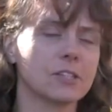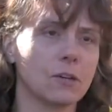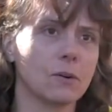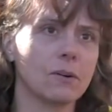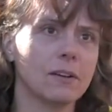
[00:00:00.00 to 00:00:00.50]

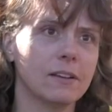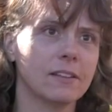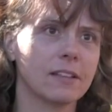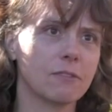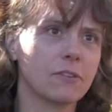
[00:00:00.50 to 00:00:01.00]
So
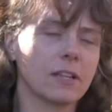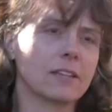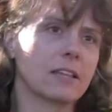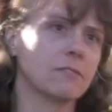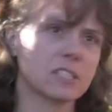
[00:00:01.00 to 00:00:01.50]
they feel
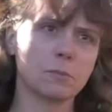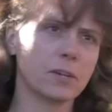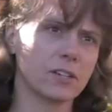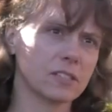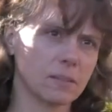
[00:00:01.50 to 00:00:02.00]
like they've
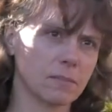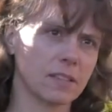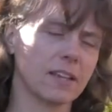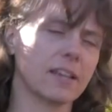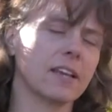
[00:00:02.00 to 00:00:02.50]
experienced
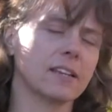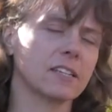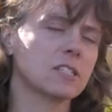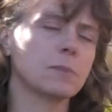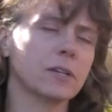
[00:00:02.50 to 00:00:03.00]
something they can't
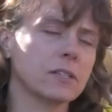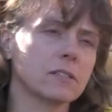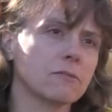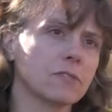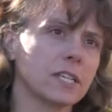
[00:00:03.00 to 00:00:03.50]

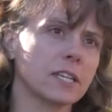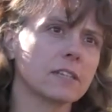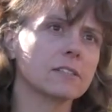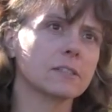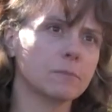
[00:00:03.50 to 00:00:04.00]
experience in
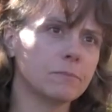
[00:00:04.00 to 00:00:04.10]
Phoenix.